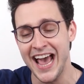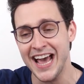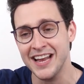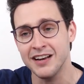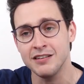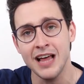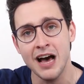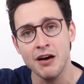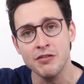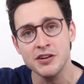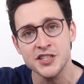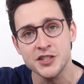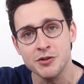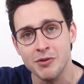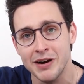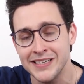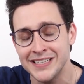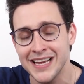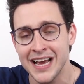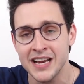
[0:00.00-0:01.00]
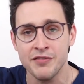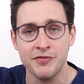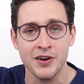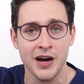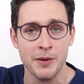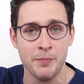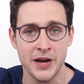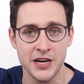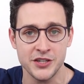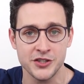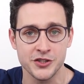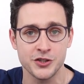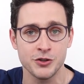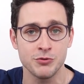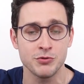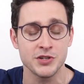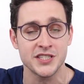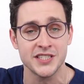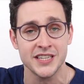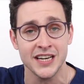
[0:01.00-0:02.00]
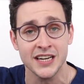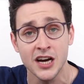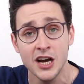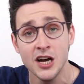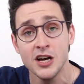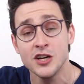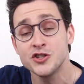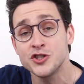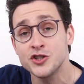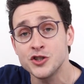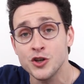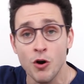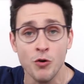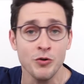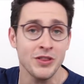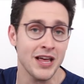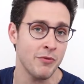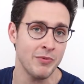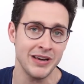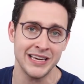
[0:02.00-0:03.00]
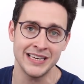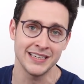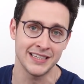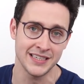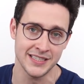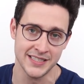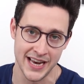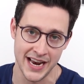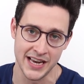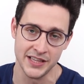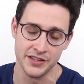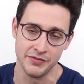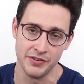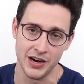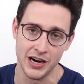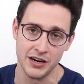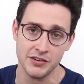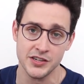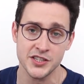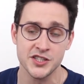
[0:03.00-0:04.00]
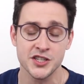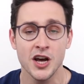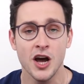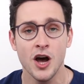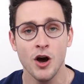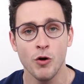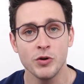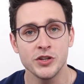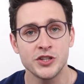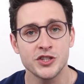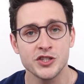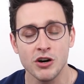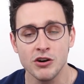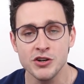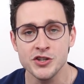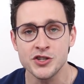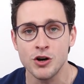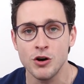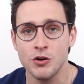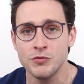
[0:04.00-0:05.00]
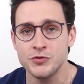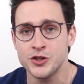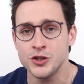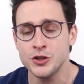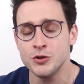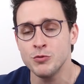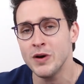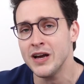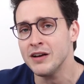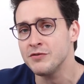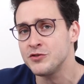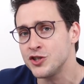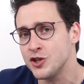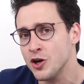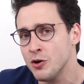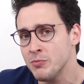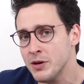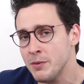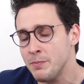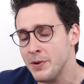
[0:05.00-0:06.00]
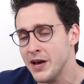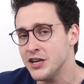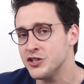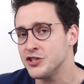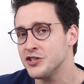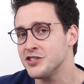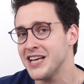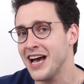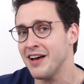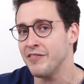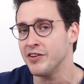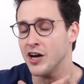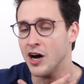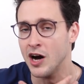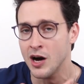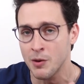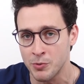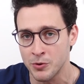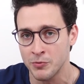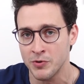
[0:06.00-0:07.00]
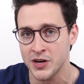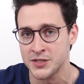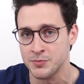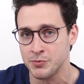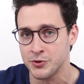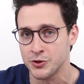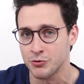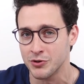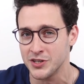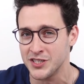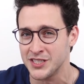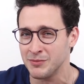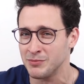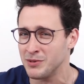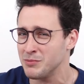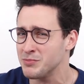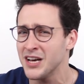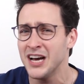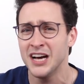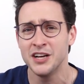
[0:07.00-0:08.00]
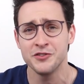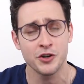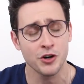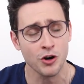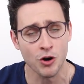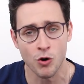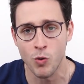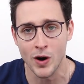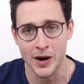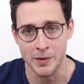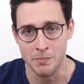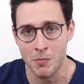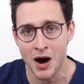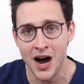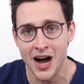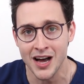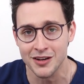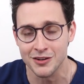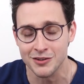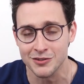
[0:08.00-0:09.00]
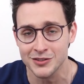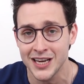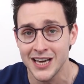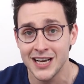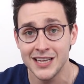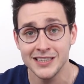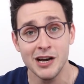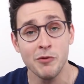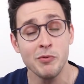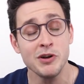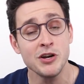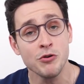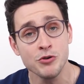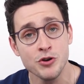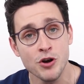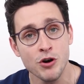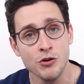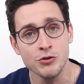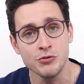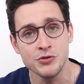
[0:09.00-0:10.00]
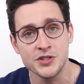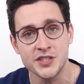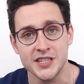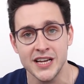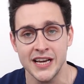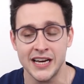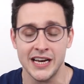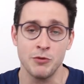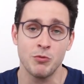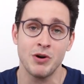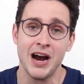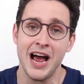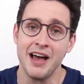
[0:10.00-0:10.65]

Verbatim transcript: and allowed us to identify patients who were sick so that we can contain the virus. With SARS-CoV-2, we have so many patients having upper respiratory symptoms that are quite mild that we don't know who's sick and we're